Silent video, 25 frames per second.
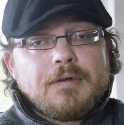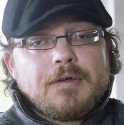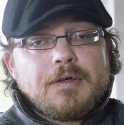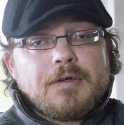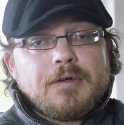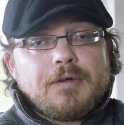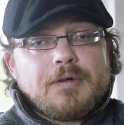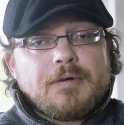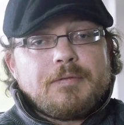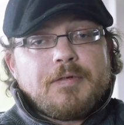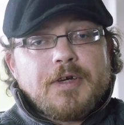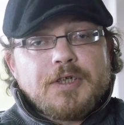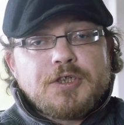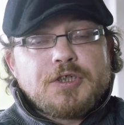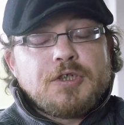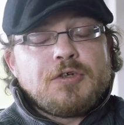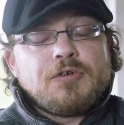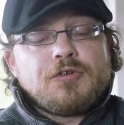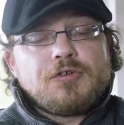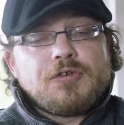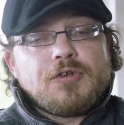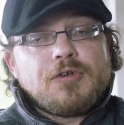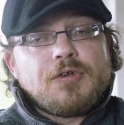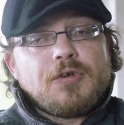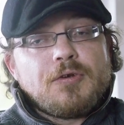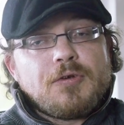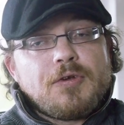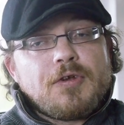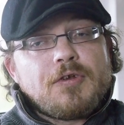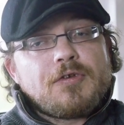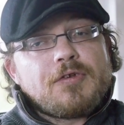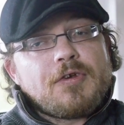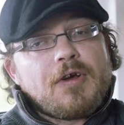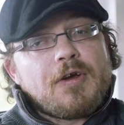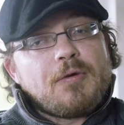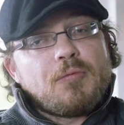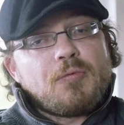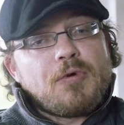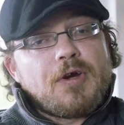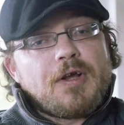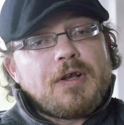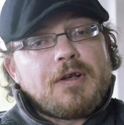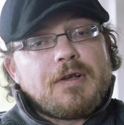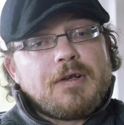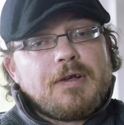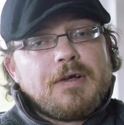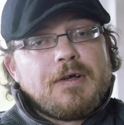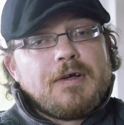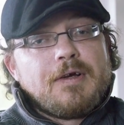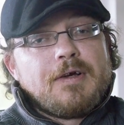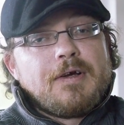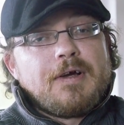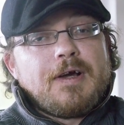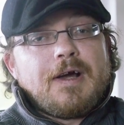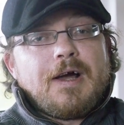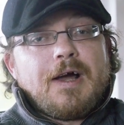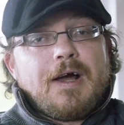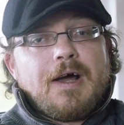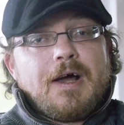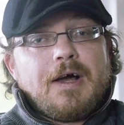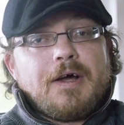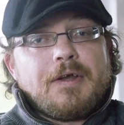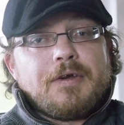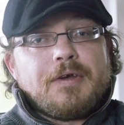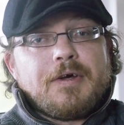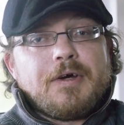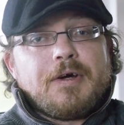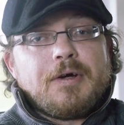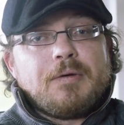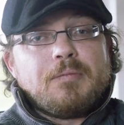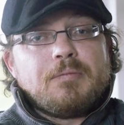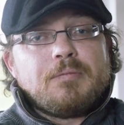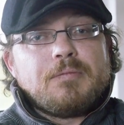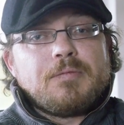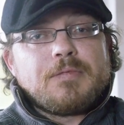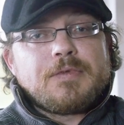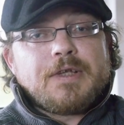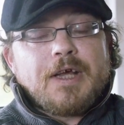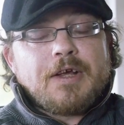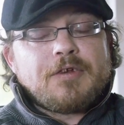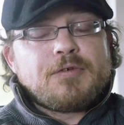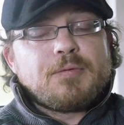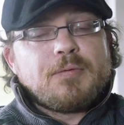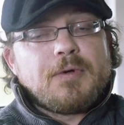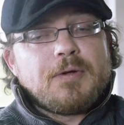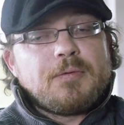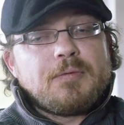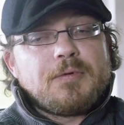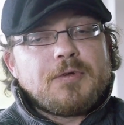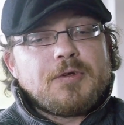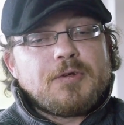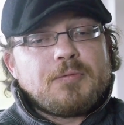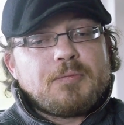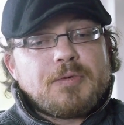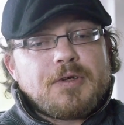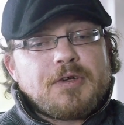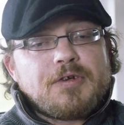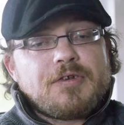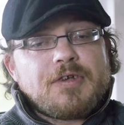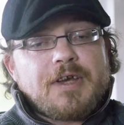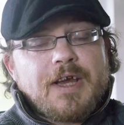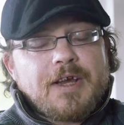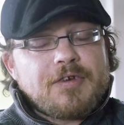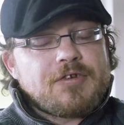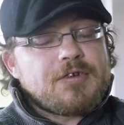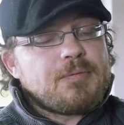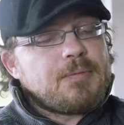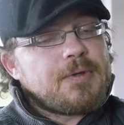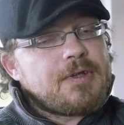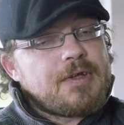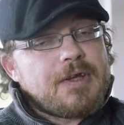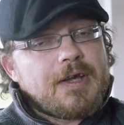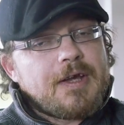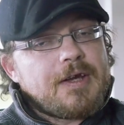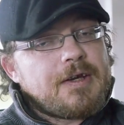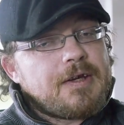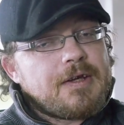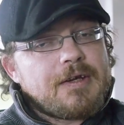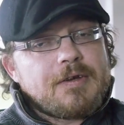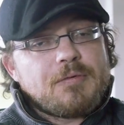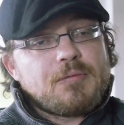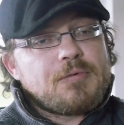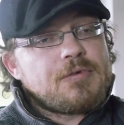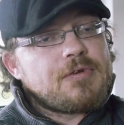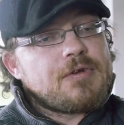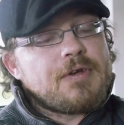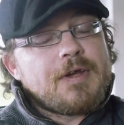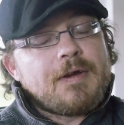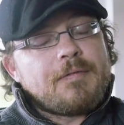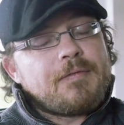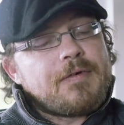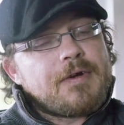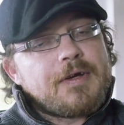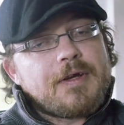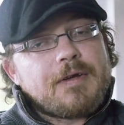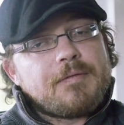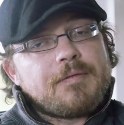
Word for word: you know, if I choose to do this, I will. And um, that's why we do it because it has to be taken. It was never